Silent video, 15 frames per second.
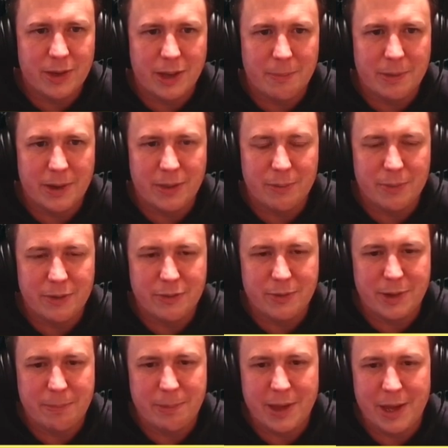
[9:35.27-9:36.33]
about the ones where you
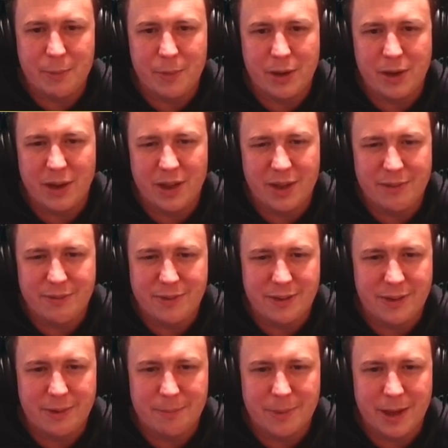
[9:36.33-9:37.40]
pay 1 life and you
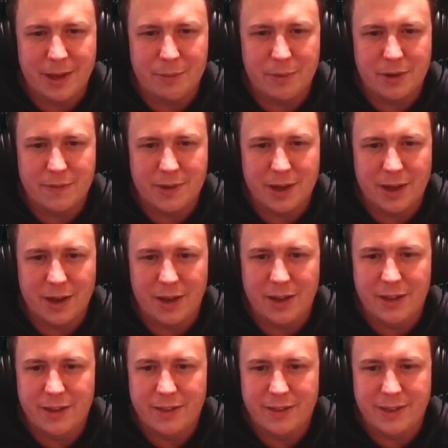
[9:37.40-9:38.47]
can add 1 of a colour.
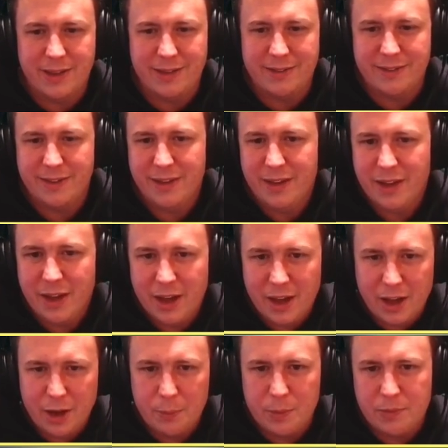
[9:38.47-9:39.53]
These.
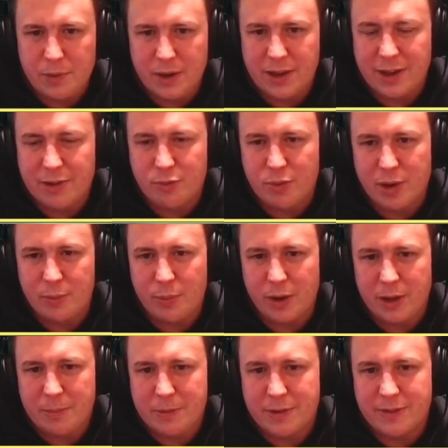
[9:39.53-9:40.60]
We're running it in red-white
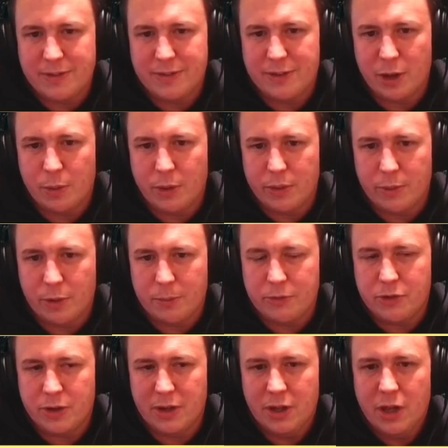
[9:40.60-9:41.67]
because there's no other option.